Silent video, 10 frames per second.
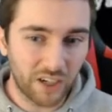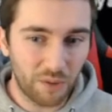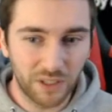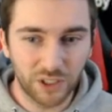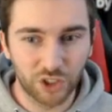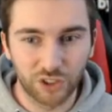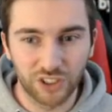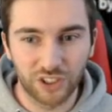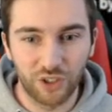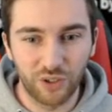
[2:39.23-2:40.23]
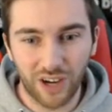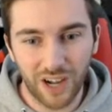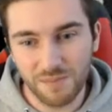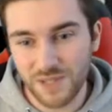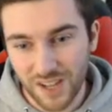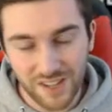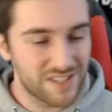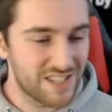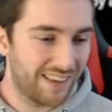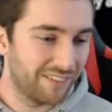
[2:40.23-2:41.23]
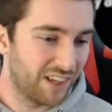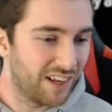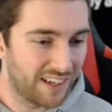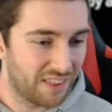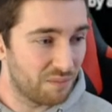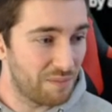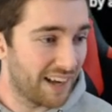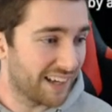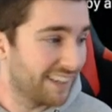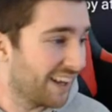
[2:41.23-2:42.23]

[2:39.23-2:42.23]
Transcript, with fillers: up the insurance two times. Still haven't heard anything back. And now